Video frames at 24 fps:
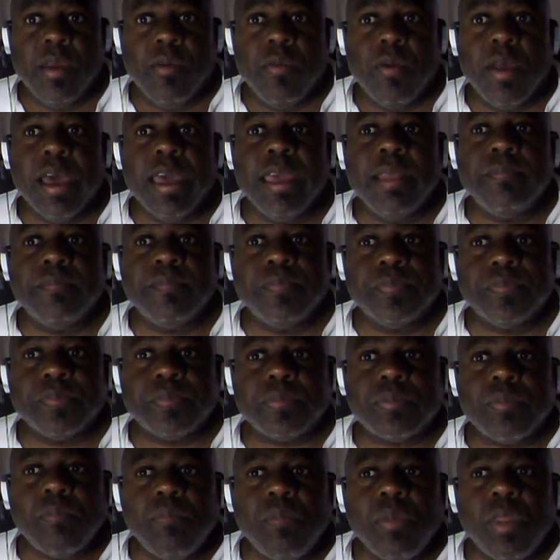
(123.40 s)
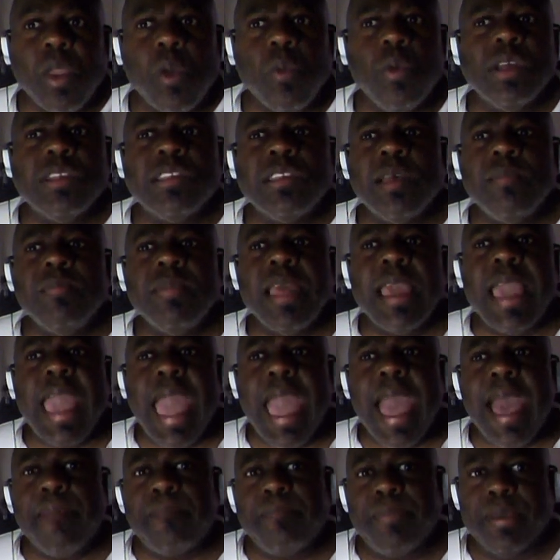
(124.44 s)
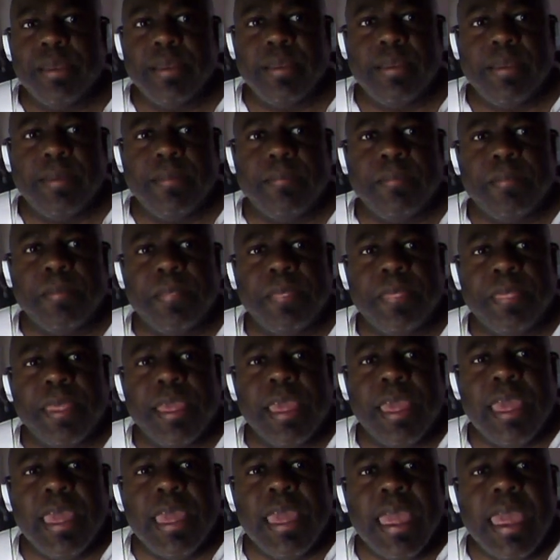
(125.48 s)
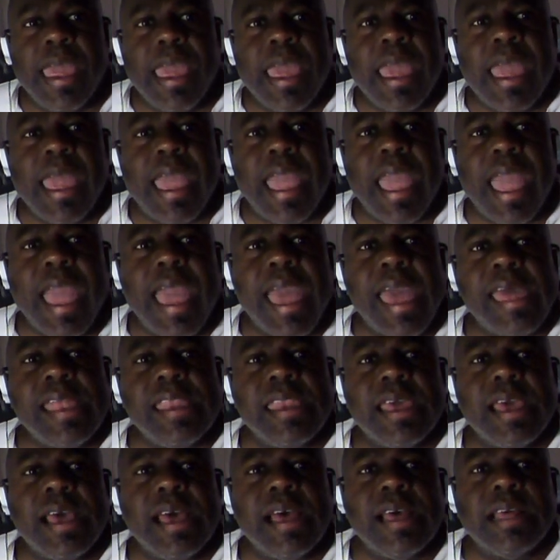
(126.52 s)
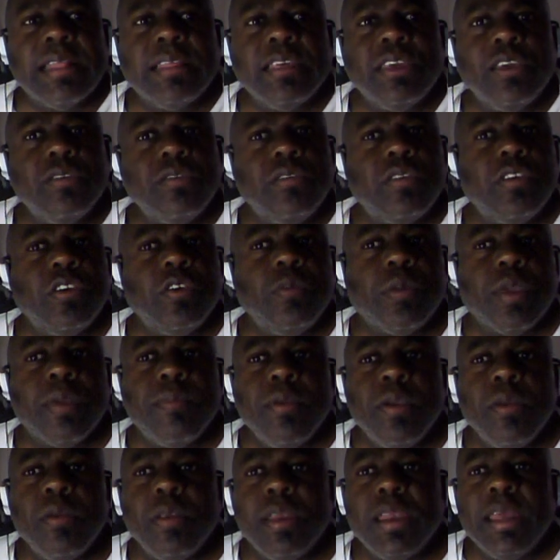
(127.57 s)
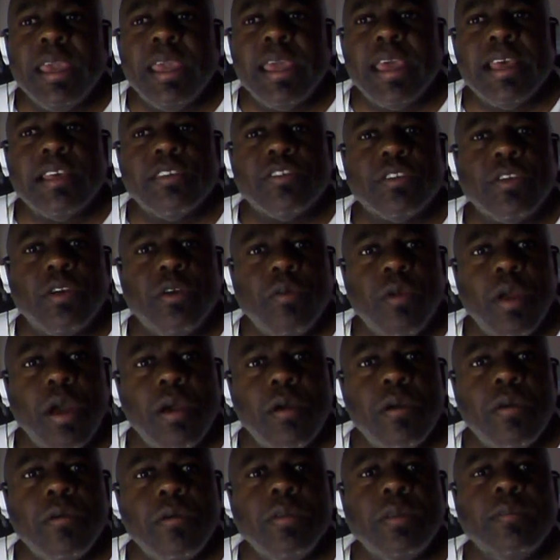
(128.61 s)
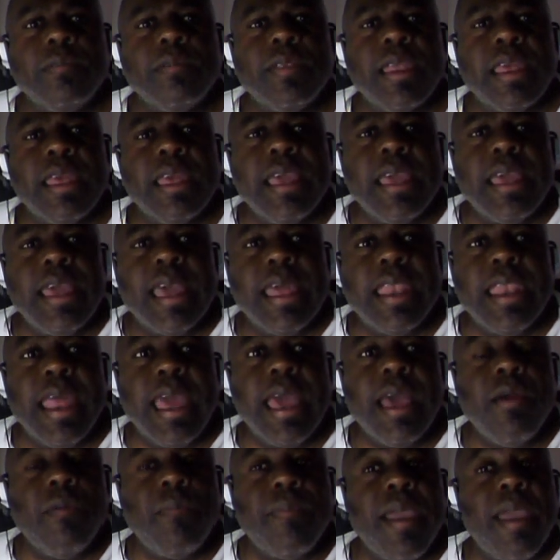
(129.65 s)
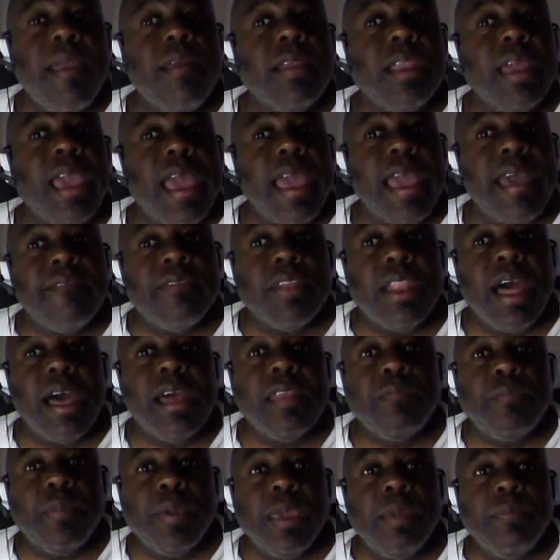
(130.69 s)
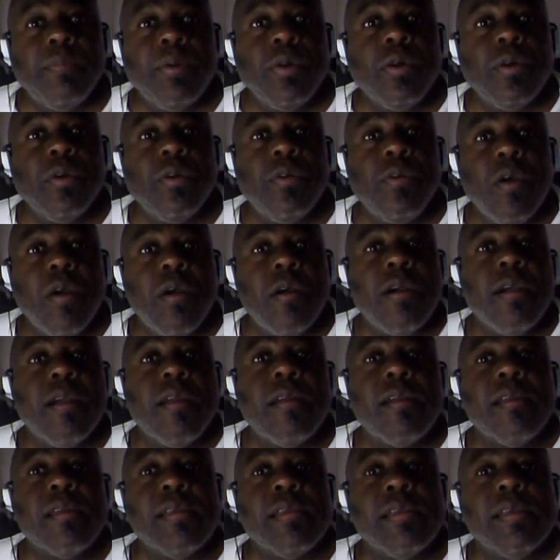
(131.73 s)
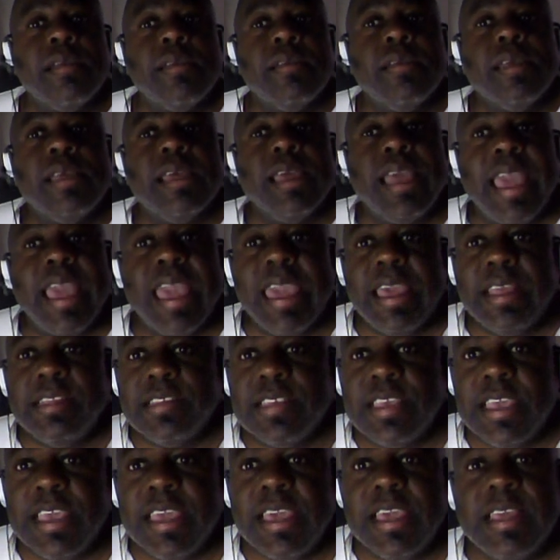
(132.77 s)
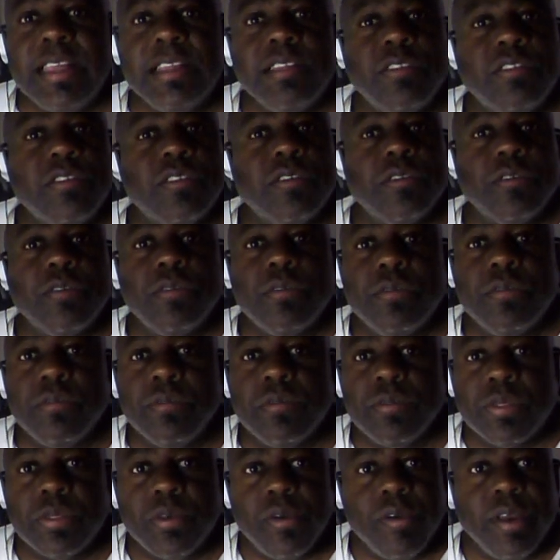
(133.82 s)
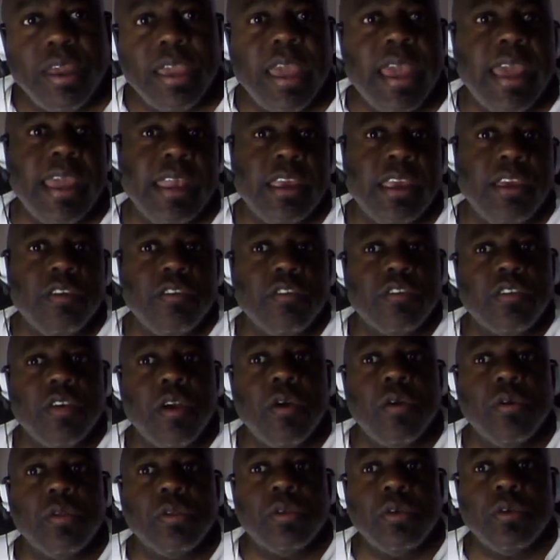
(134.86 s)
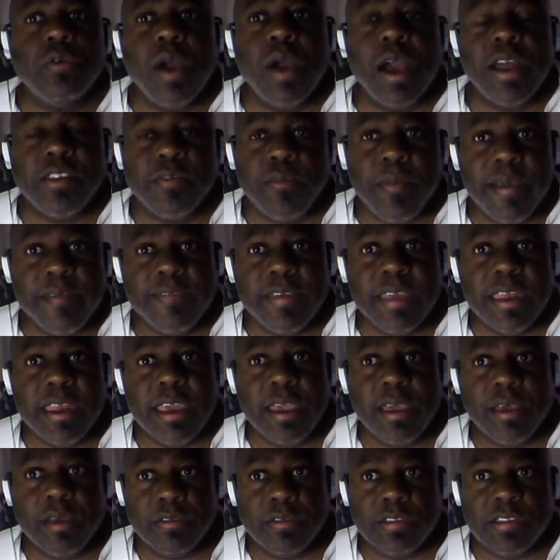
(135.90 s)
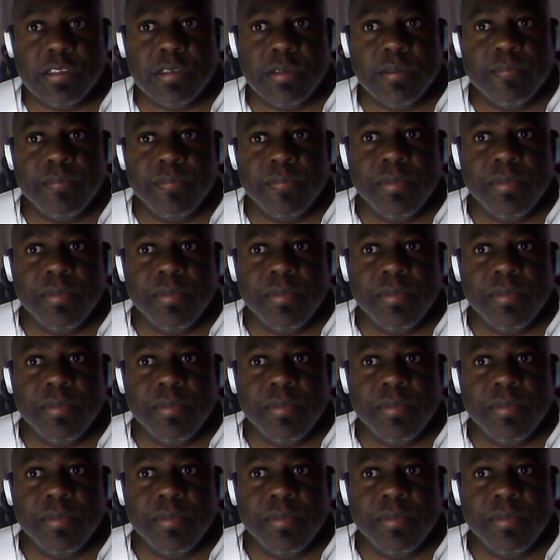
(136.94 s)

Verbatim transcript: right? Well, something happened. And uh, the YouTube community has grown. And now apparently I have a lot of people who are 18 to 38 years old who watch my videos.